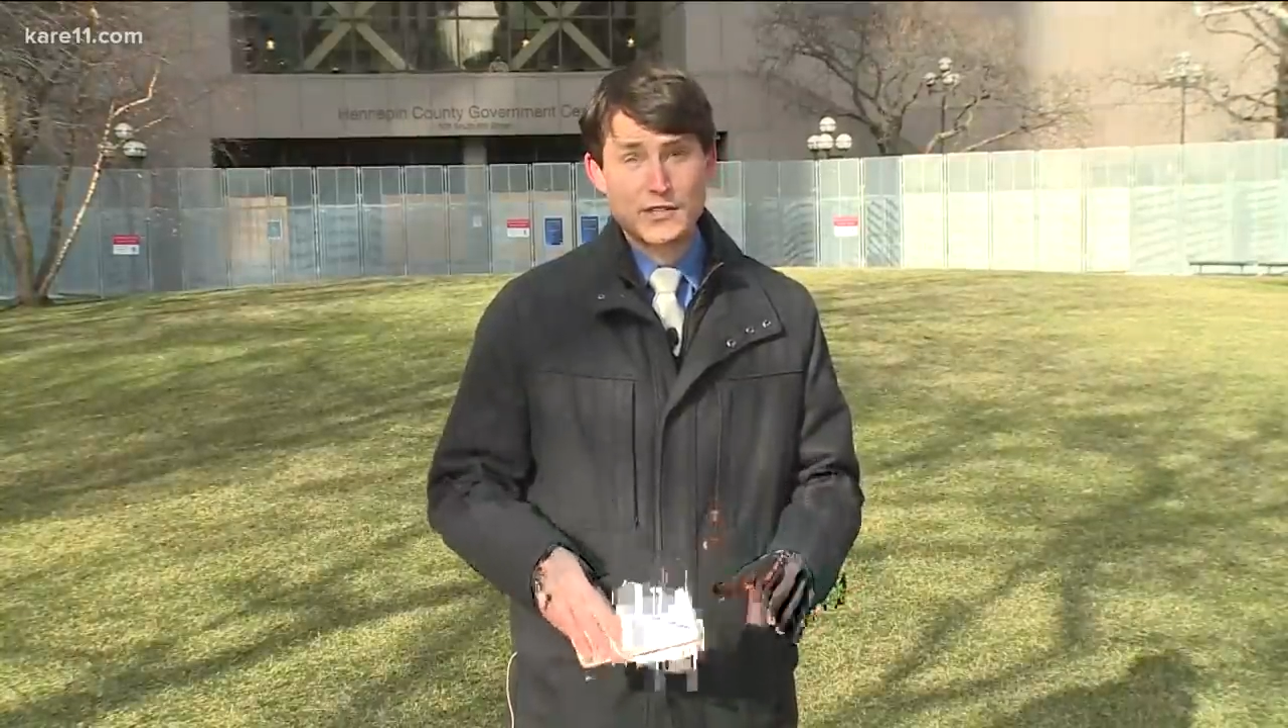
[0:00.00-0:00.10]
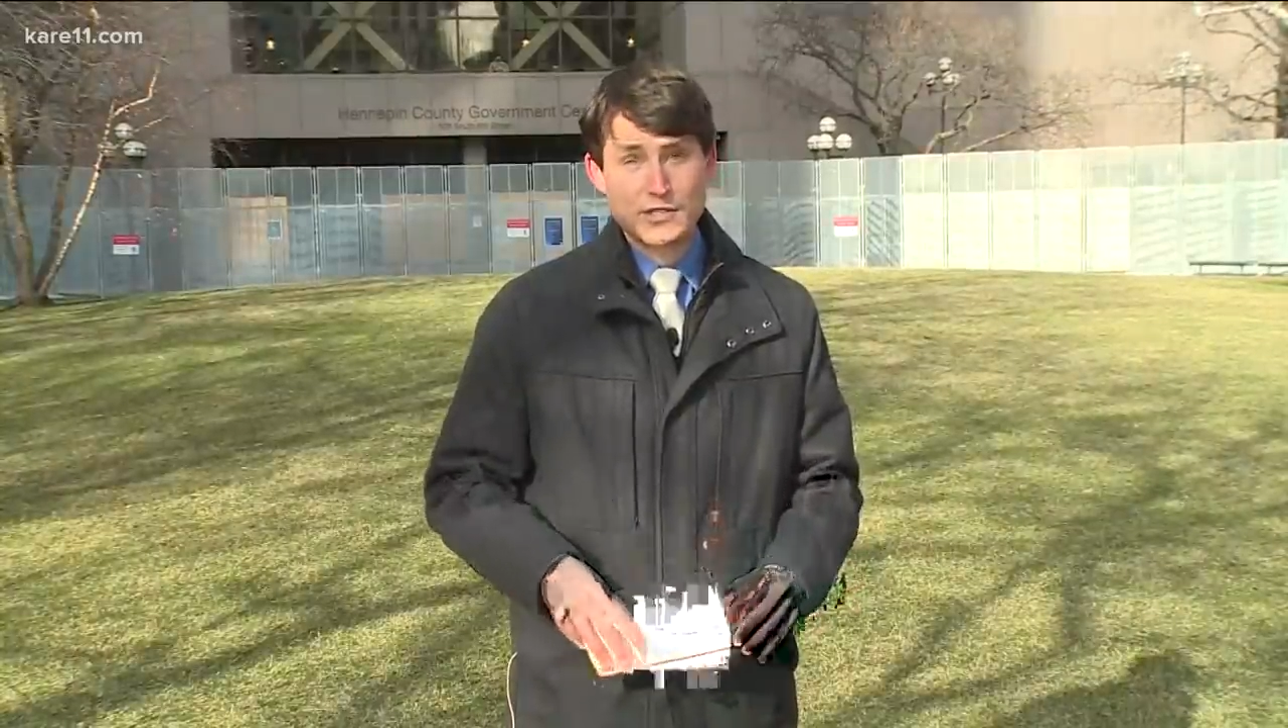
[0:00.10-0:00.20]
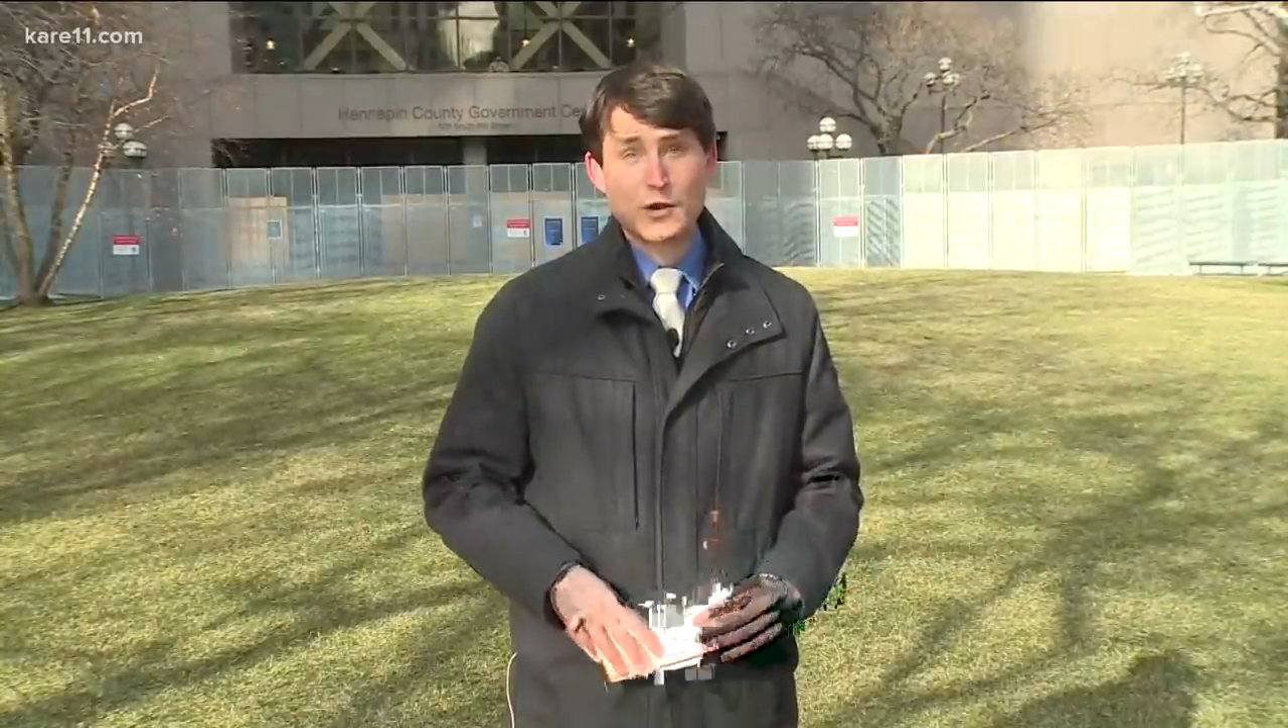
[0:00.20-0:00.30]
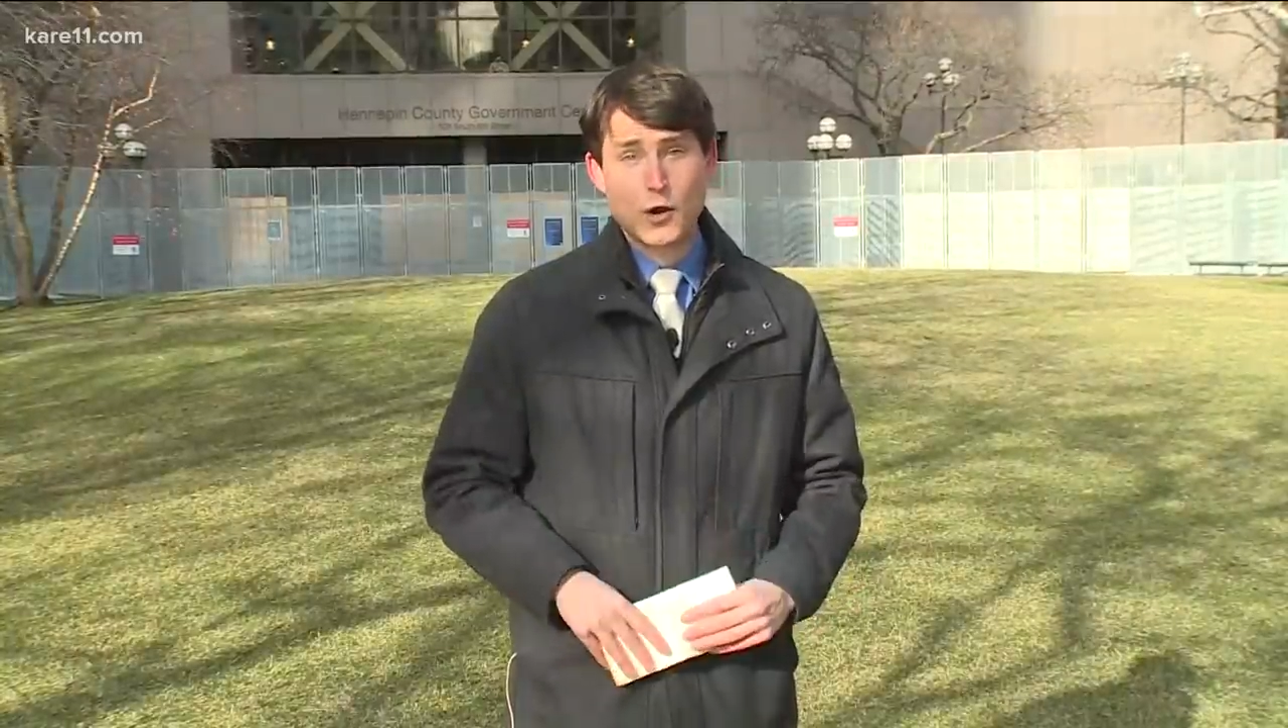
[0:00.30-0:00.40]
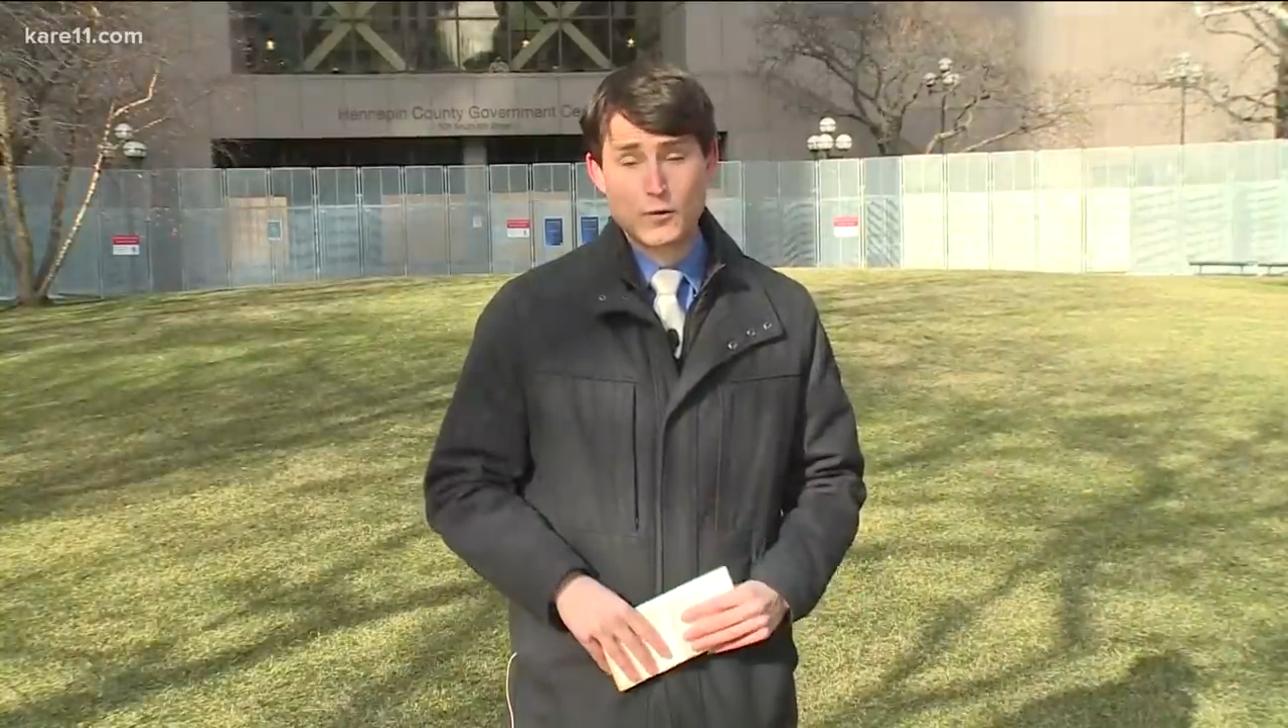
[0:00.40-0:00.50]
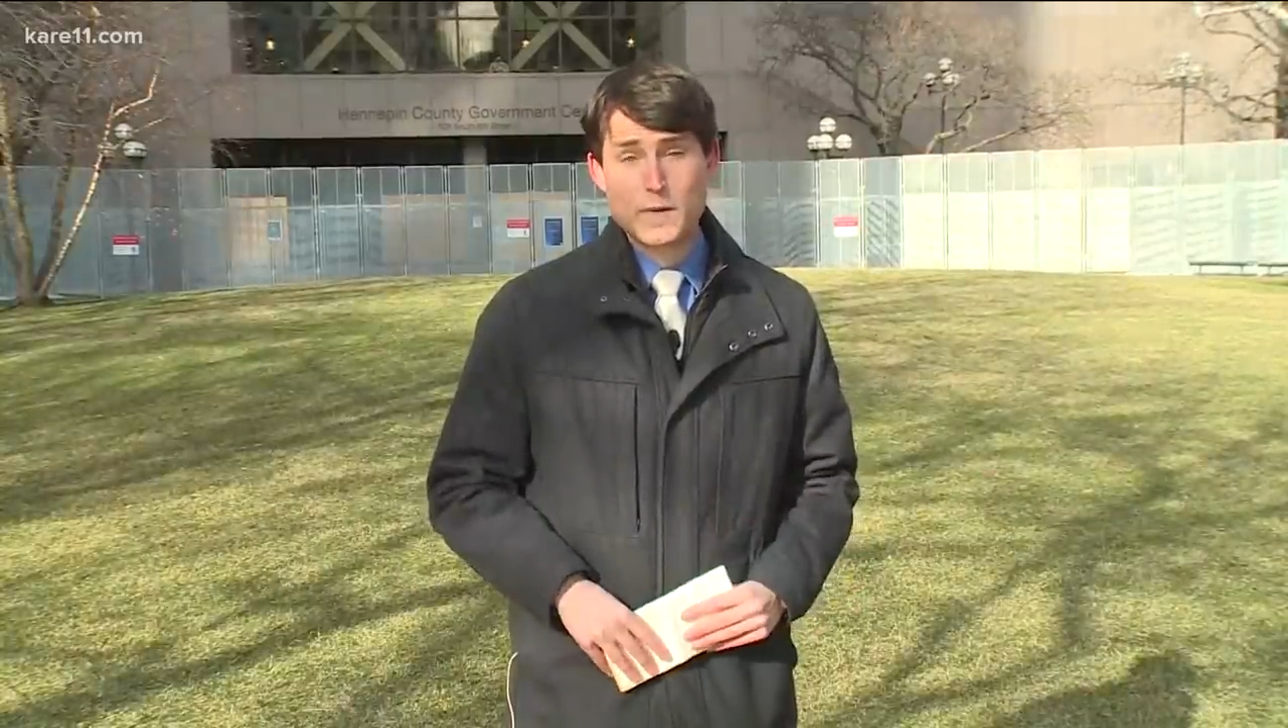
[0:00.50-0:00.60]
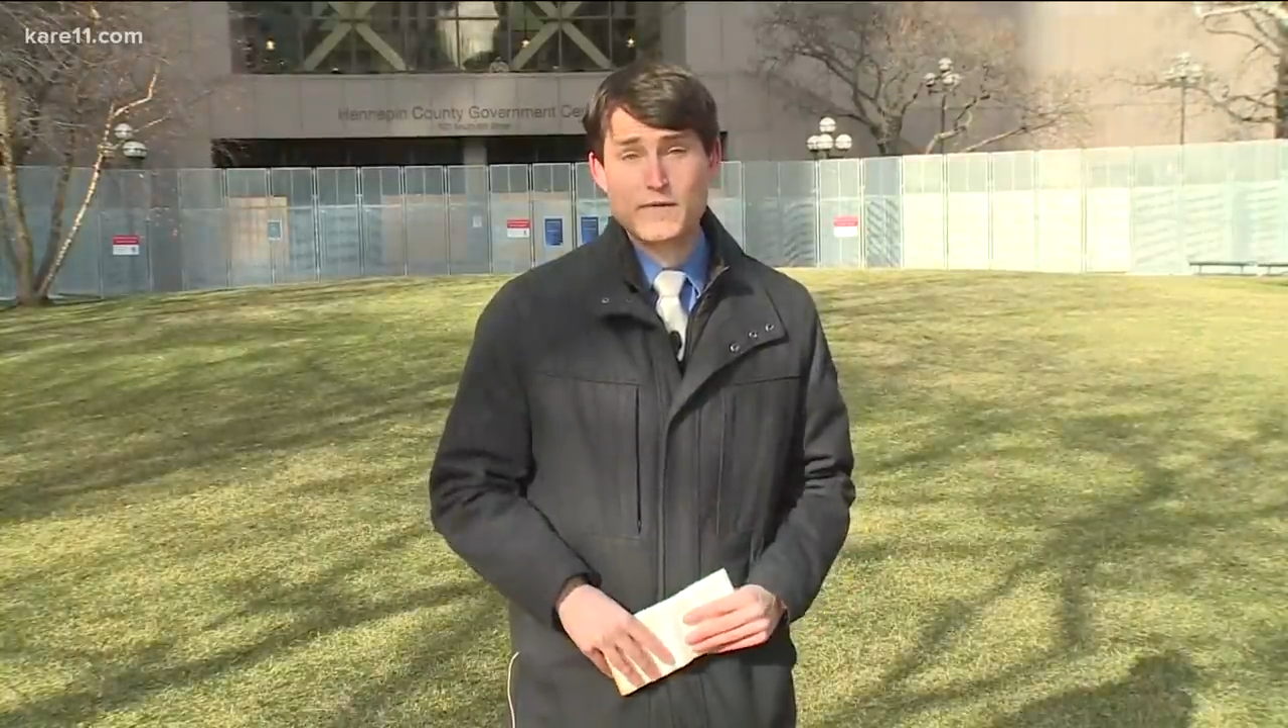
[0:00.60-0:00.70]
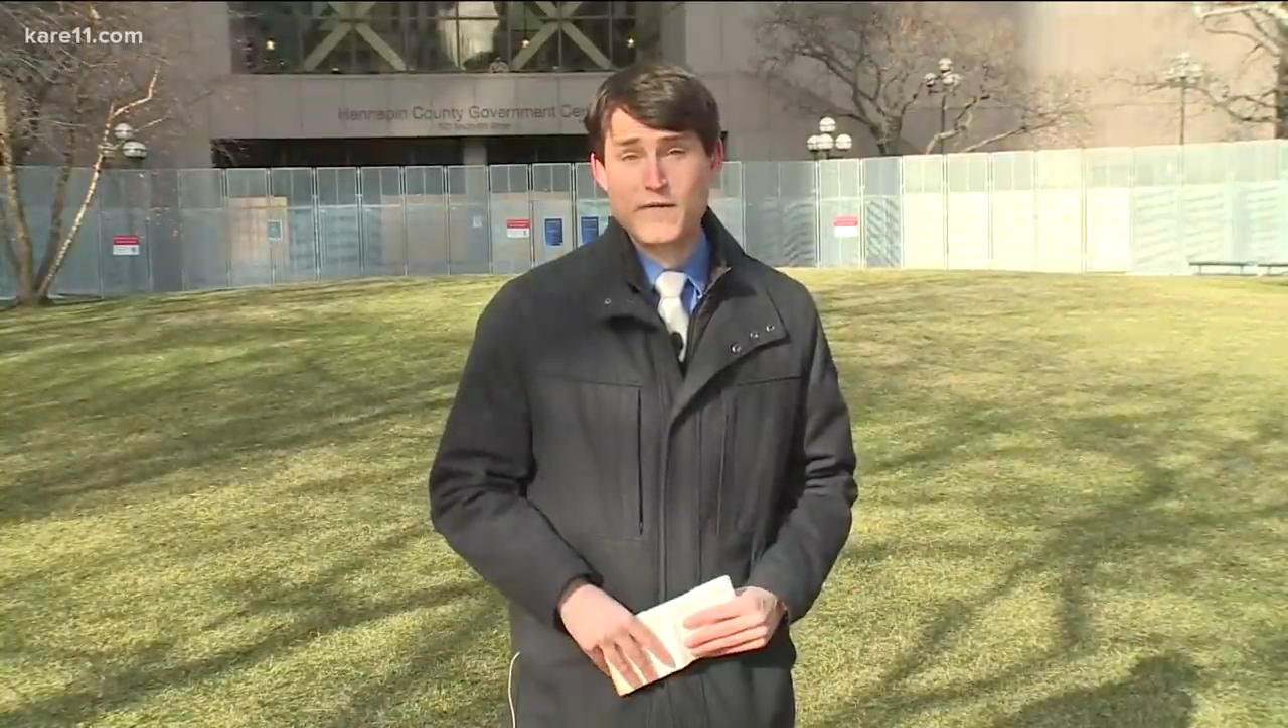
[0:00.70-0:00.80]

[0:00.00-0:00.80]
you just heard will be